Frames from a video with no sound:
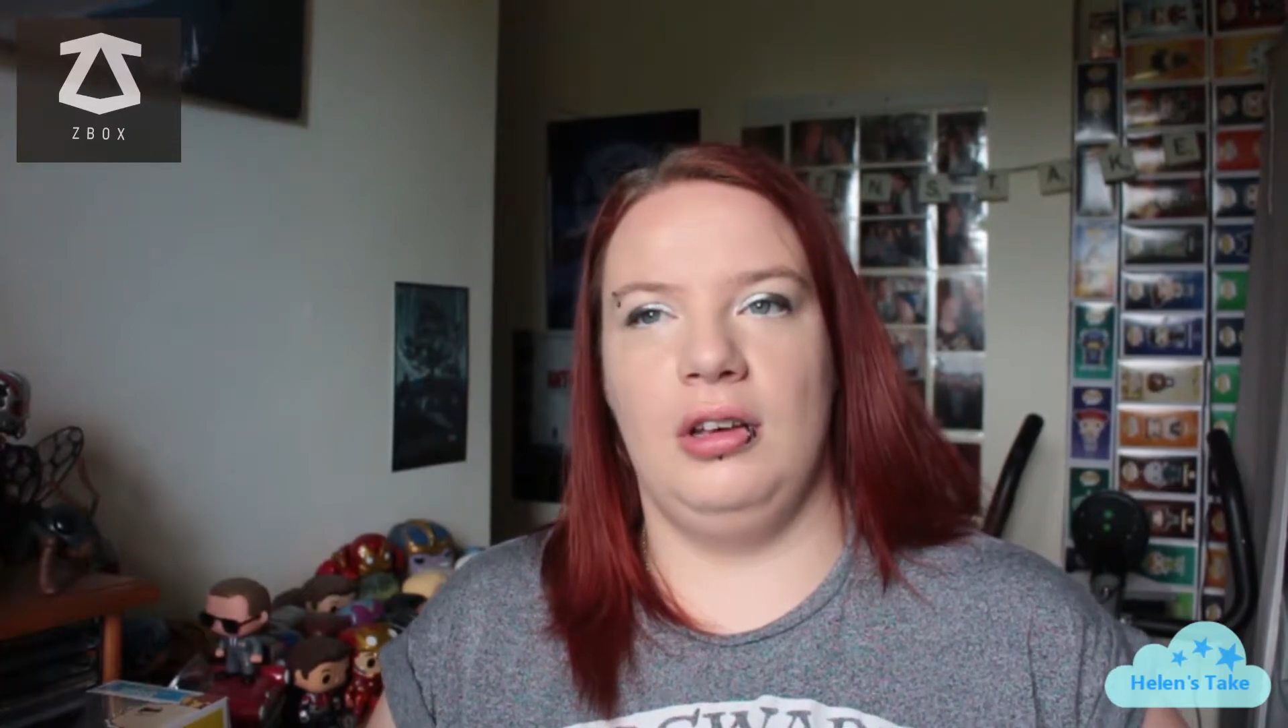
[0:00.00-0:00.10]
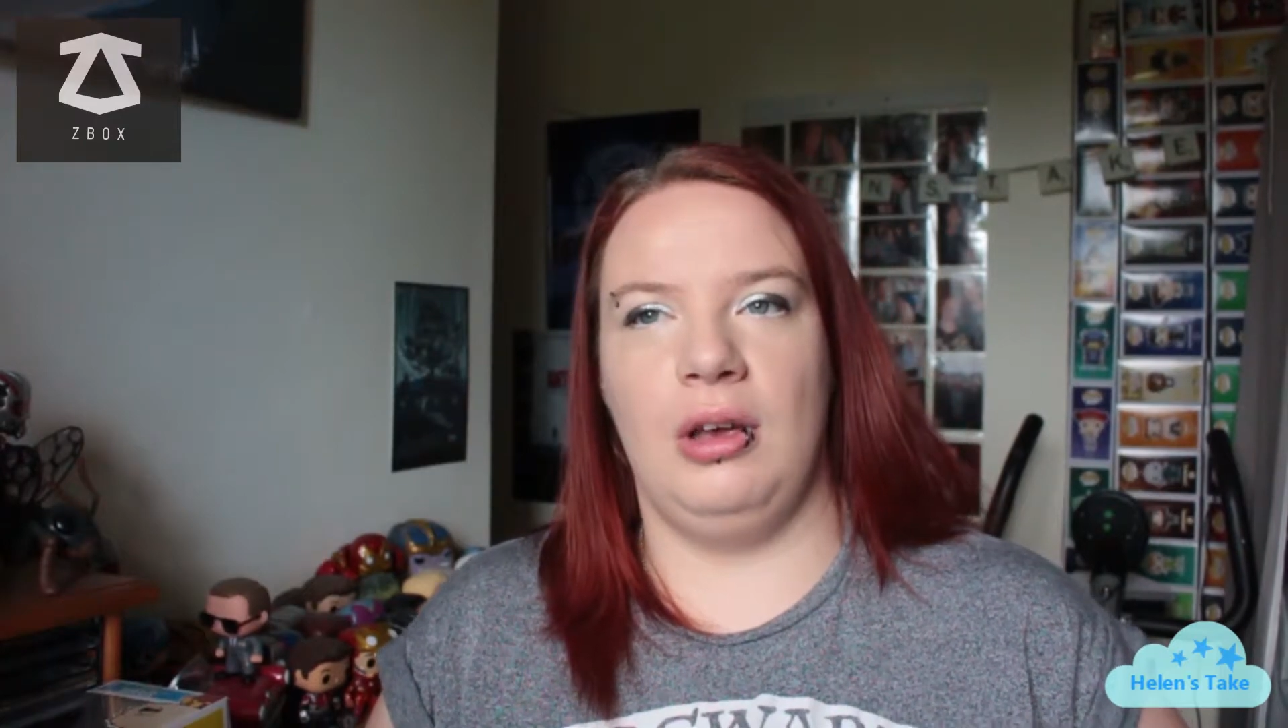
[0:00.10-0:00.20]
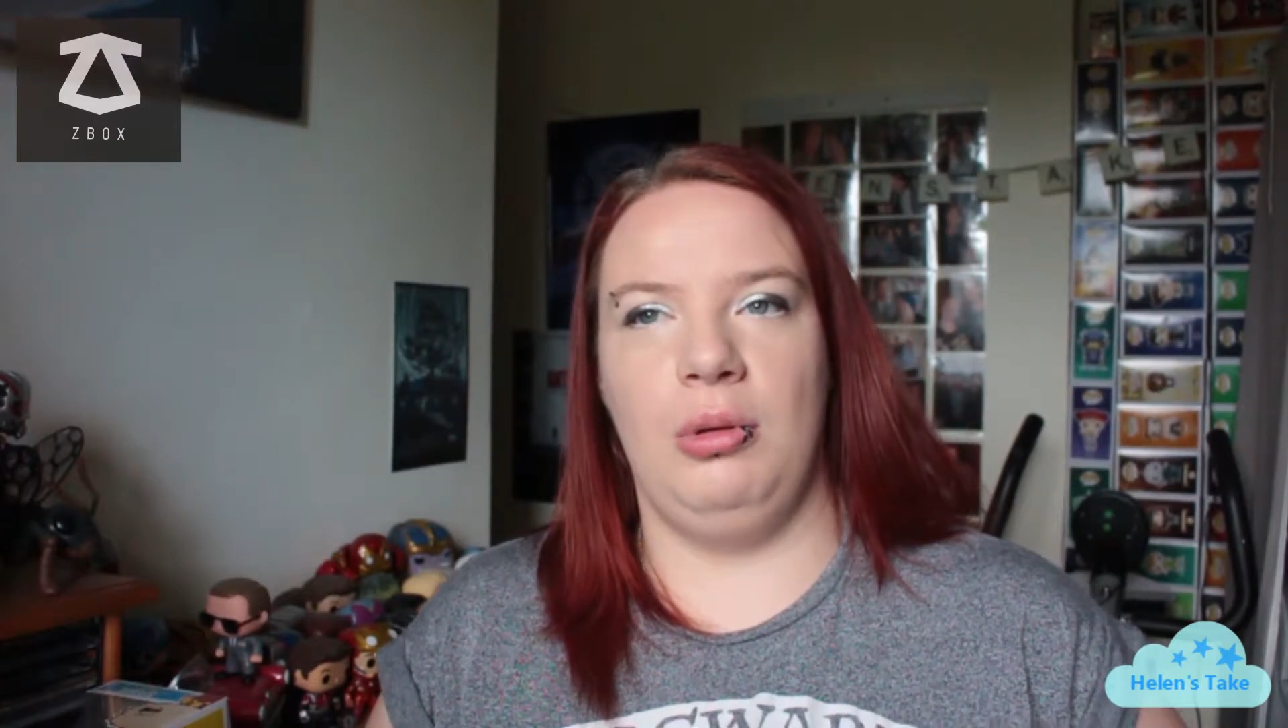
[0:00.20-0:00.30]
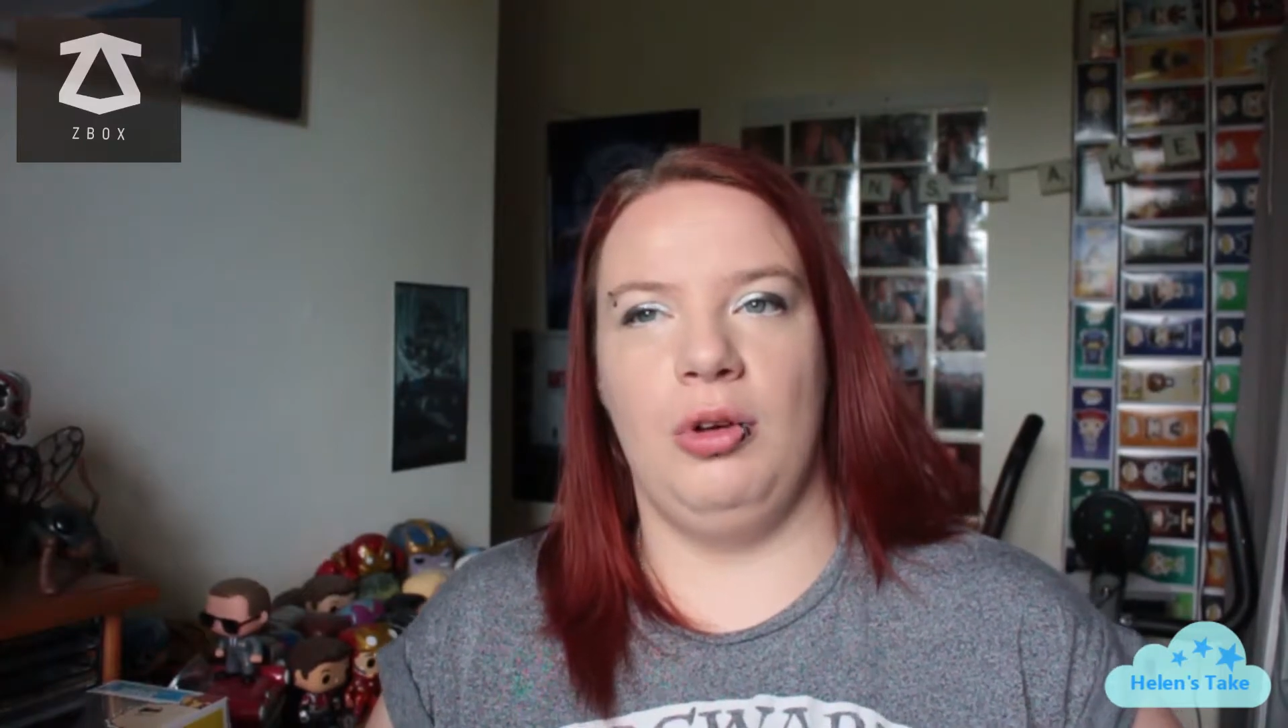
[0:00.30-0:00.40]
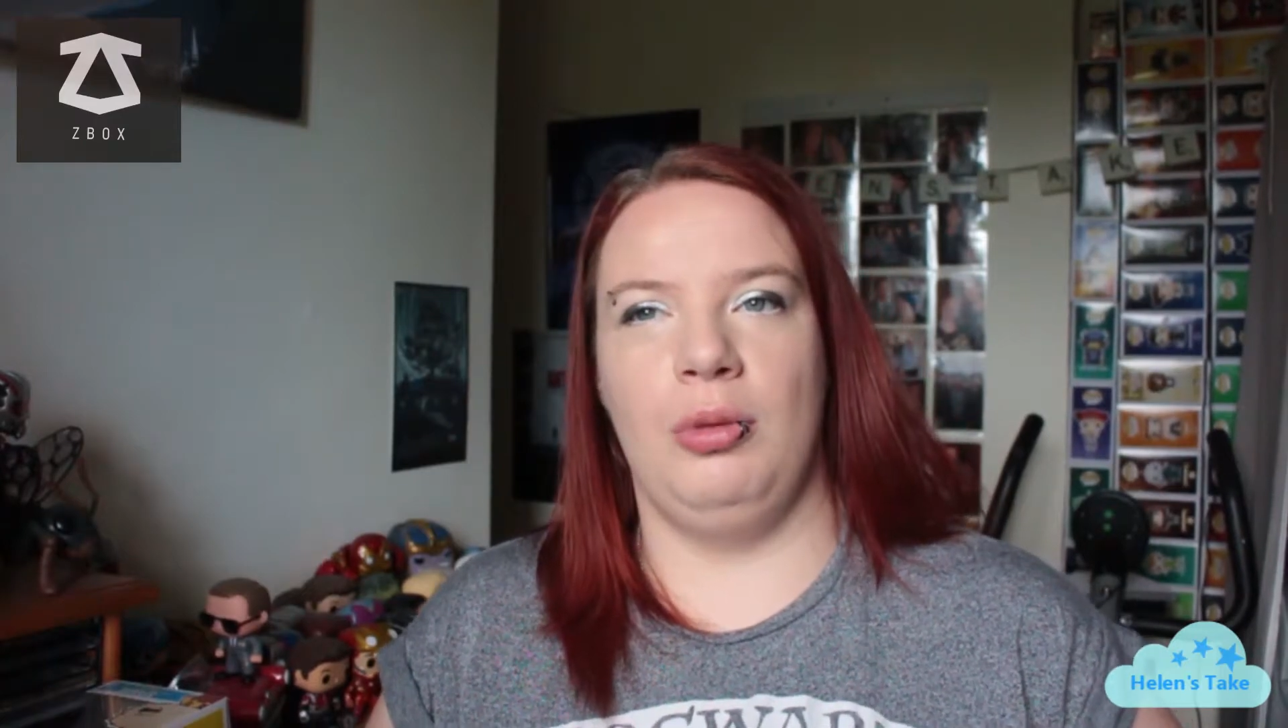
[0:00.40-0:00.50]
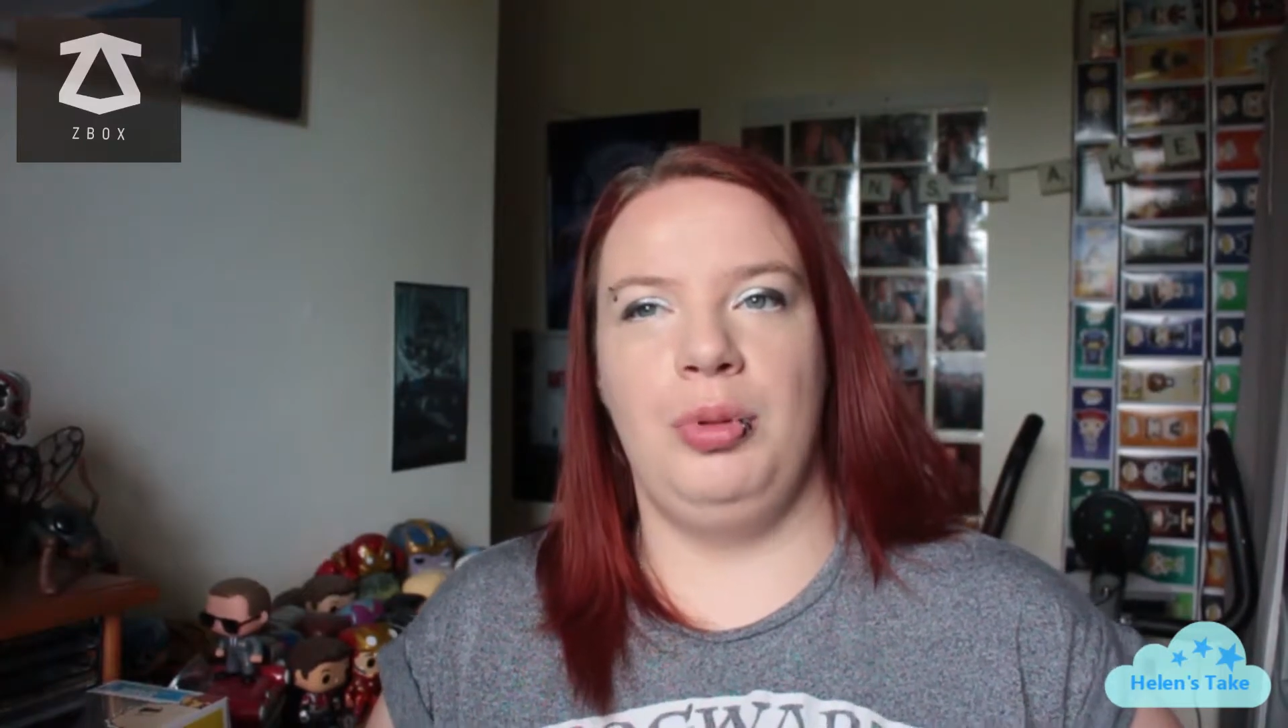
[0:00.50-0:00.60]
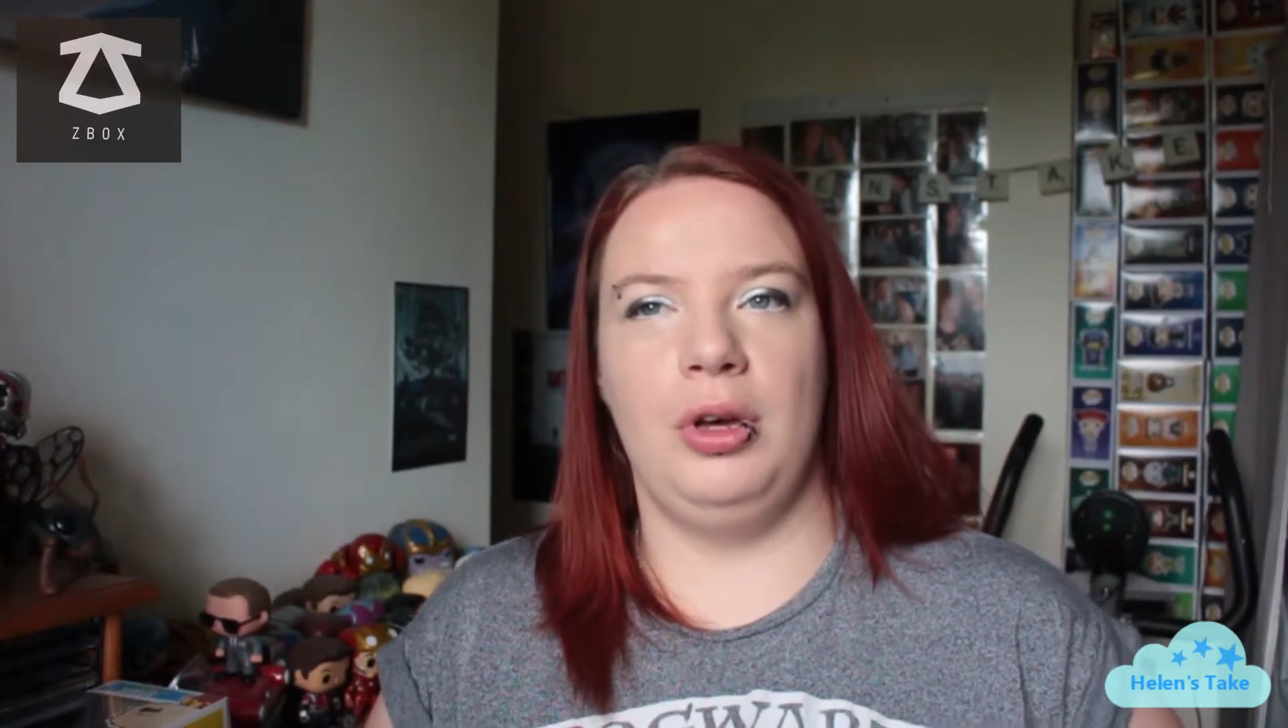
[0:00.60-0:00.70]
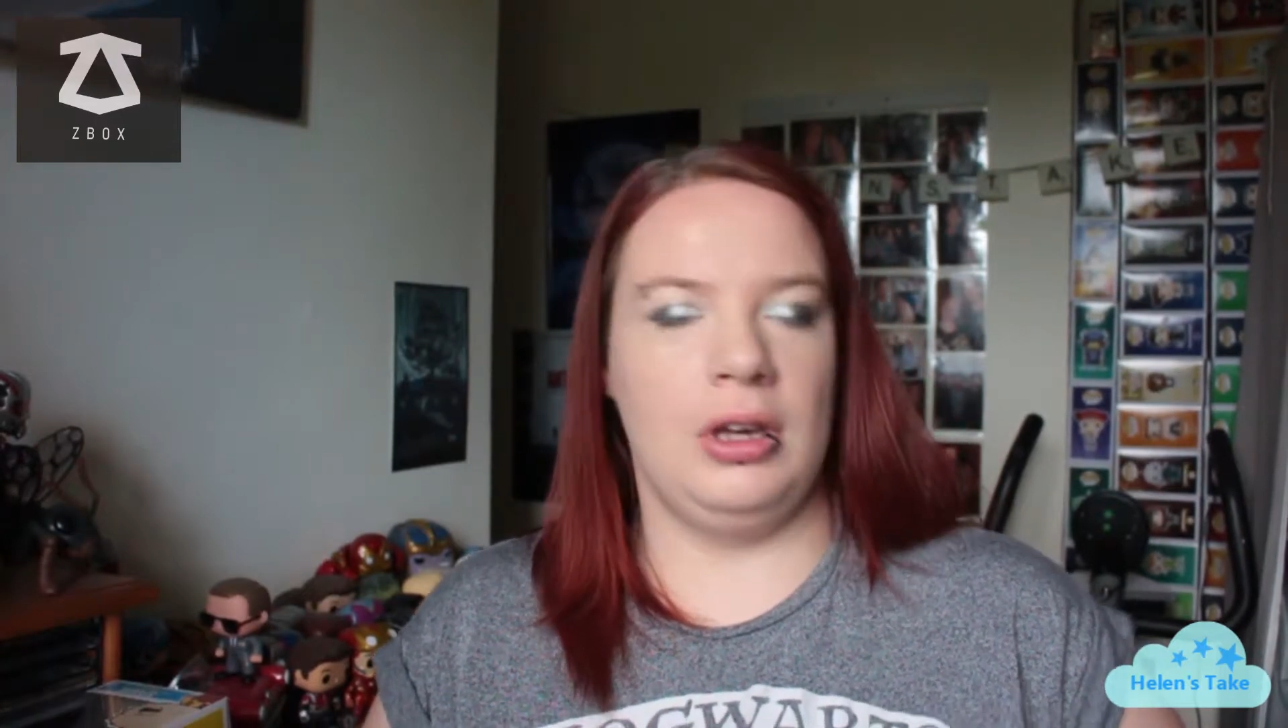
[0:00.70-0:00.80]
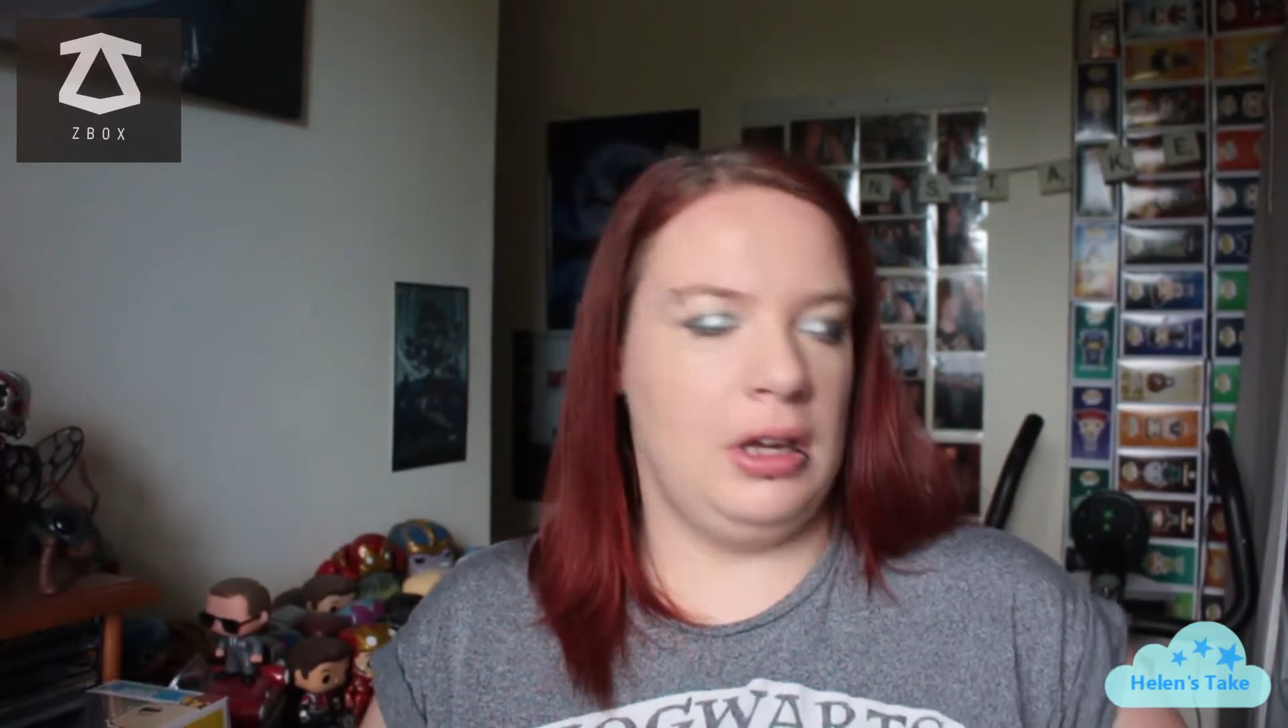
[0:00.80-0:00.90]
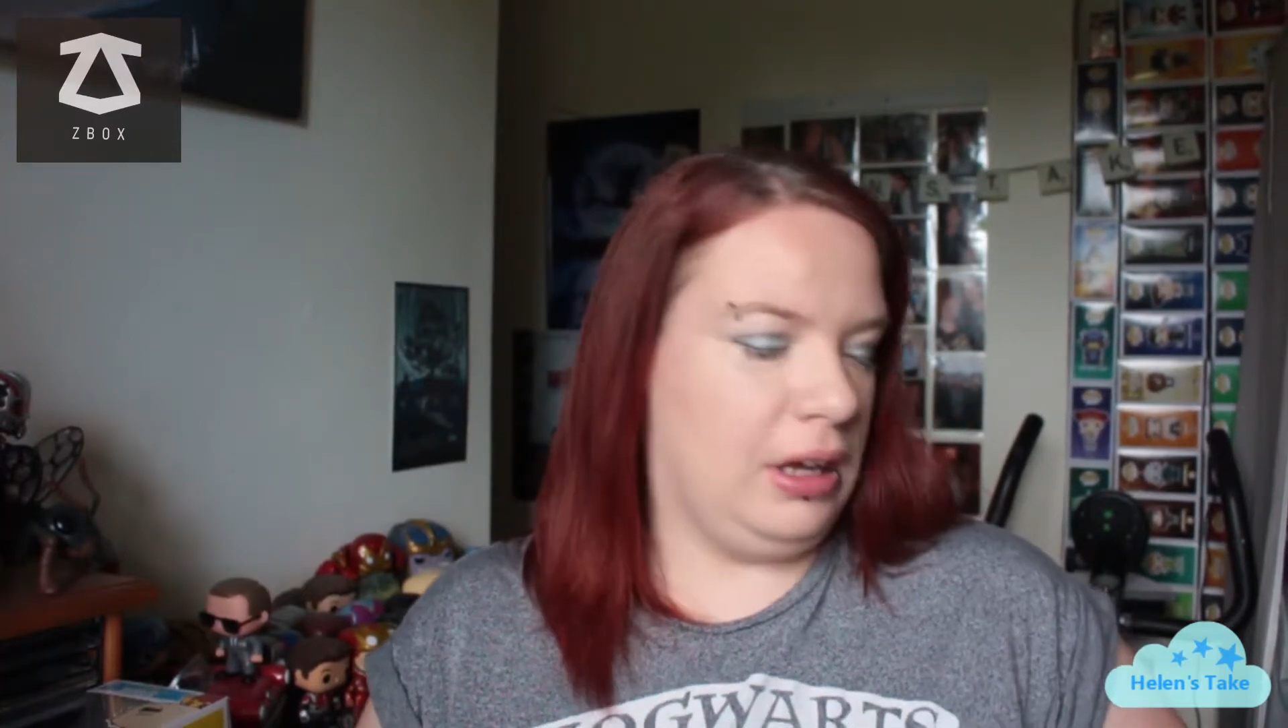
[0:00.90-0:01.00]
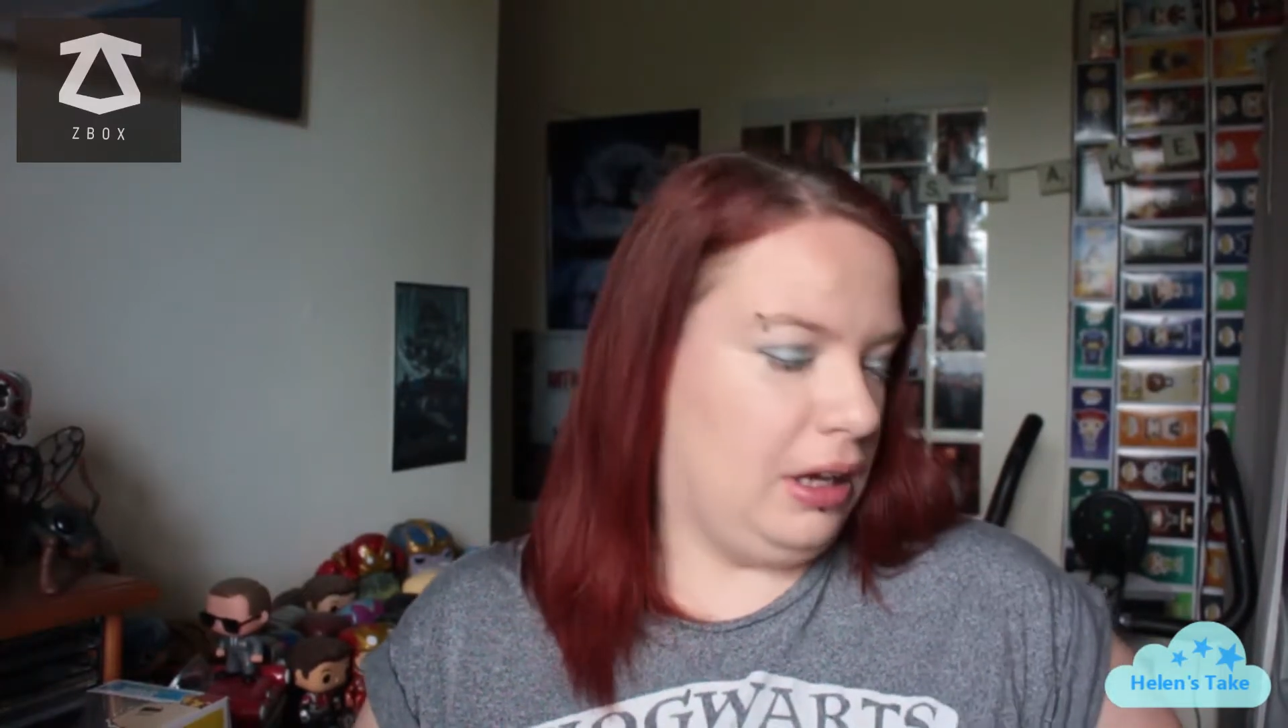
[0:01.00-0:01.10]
Okay, we've got a book